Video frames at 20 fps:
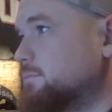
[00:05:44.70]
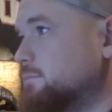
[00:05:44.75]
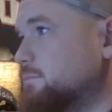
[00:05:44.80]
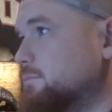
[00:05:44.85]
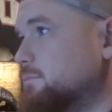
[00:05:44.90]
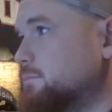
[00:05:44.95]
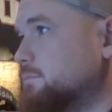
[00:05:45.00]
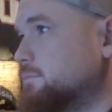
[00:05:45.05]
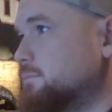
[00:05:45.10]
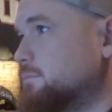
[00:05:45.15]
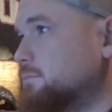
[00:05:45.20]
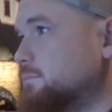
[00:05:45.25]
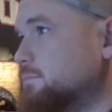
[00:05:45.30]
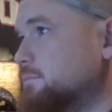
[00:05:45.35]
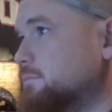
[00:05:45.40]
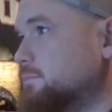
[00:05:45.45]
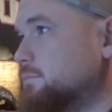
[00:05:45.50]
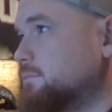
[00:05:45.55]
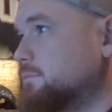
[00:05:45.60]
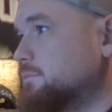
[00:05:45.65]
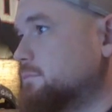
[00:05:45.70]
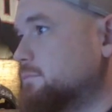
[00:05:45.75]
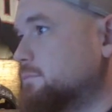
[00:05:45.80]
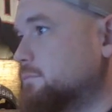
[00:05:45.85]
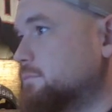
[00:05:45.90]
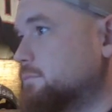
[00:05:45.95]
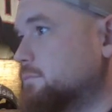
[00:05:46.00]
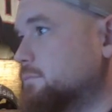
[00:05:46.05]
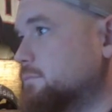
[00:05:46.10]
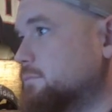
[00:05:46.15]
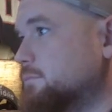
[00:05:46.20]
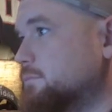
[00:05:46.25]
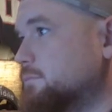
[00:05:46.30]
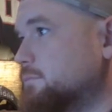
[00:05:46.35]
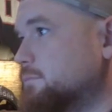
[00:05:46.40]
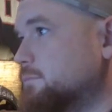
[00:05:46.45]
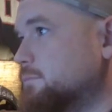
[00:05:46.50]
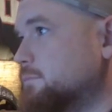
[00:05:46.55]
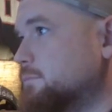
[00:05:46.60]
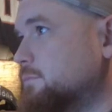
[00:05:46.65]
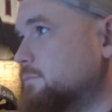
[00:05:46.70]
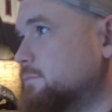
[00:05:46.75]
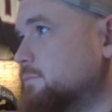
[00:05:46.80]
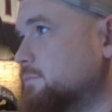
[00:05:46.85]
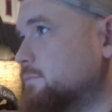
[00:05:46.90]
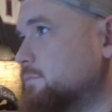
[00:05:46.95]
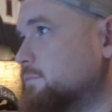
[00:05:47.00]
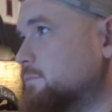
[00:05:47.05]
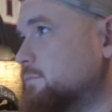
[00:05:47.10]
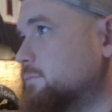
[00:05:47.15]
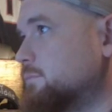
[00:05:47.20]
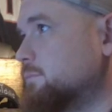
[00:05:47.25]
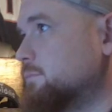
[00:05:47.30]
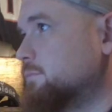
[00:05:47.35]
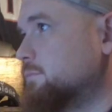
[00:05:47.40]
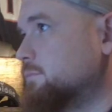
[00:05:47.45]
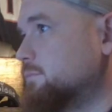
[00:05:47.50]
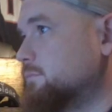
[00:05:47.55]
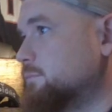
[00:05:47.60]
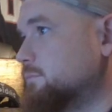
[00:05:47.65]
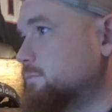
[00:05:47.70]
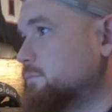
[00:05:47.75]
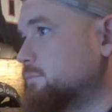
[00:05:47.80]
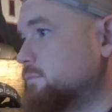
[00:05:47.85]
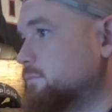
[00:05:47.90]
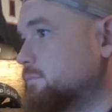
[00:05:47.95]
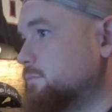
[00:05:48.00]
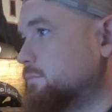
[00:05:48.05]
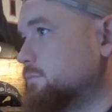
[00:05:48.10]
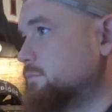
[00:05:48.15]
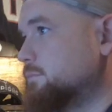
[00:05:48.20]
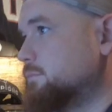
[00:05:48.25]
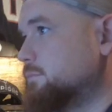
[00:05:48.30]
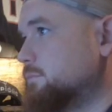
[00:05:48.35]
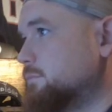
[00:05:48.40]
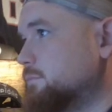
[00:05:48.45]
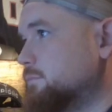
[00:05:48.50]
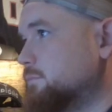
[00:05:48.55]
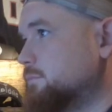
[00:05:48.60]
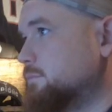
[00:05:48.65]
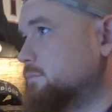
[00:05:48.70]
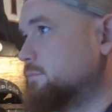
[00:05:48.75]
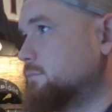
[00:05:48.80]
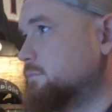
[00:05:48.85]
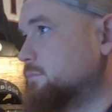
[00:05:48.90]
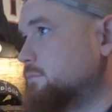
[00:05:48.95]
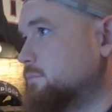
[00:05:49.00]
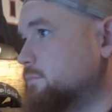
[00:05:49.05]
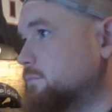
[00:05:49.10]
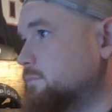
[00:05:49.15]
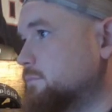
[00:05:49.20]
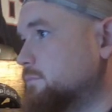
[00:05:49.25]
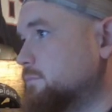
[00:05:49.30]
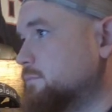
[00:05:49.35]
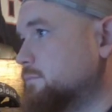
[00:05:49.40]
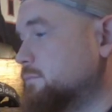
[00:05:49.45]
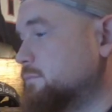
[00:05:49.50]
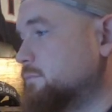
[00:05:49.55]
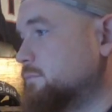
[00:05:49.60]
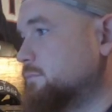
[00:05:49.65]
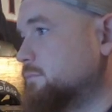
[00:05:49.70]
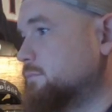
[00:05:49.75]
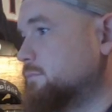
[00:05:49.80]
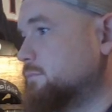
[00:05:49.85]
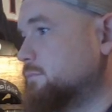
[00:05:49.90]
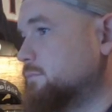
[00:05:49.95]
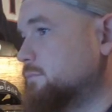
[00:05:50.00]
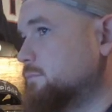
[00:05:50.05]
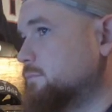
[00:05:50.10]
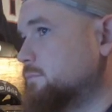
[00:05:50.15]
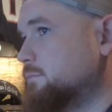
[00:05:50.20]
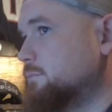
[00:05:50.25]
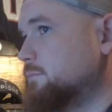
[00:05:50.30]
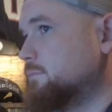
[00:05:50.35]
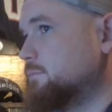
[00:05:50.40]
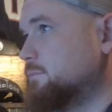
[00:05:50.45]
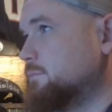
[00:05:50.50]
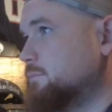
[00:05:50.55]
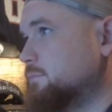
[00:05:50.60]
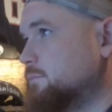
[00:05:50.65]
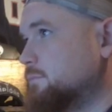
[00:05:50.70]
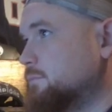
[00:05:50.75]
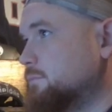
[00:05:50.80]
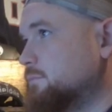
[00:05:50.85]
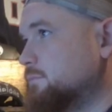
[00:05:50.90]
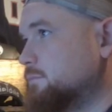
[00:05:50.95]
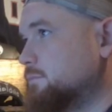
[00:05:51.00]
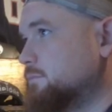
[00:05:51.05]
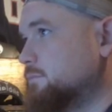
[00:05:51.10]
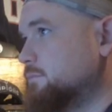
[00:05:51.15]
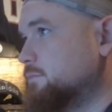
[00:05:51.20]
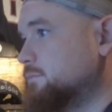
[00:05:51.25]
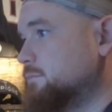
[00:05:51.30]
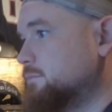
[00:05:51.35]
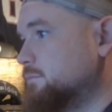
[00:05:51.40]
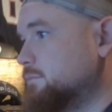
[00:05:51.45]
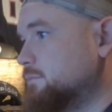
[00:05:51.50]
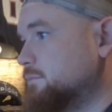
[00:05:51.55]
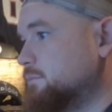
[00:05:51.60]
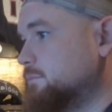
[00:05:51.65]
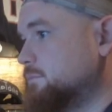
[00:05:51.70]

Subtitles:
(not speaking)